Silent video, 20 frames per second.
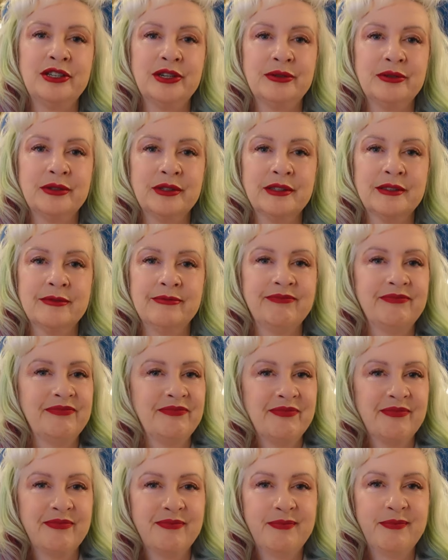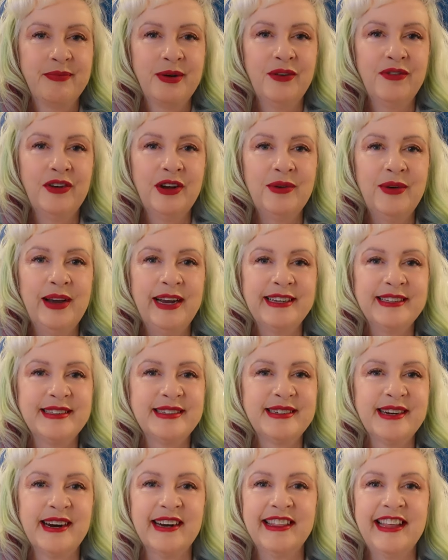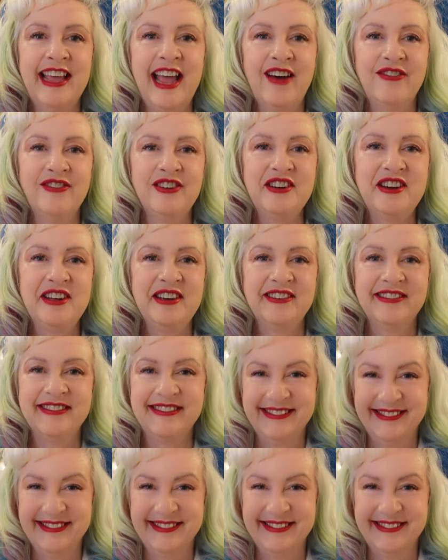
juice? Perfect way to start the afternoon.